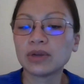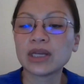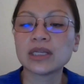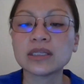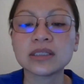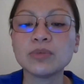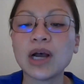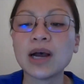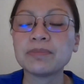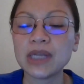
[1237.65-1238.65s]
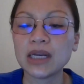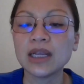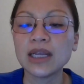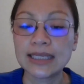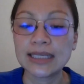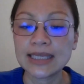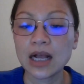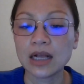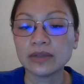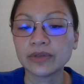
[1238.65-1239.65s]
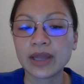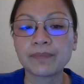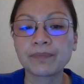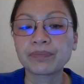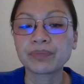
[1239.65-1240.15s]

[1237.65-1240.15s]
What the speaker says: Okay, the system will update itself. Okay.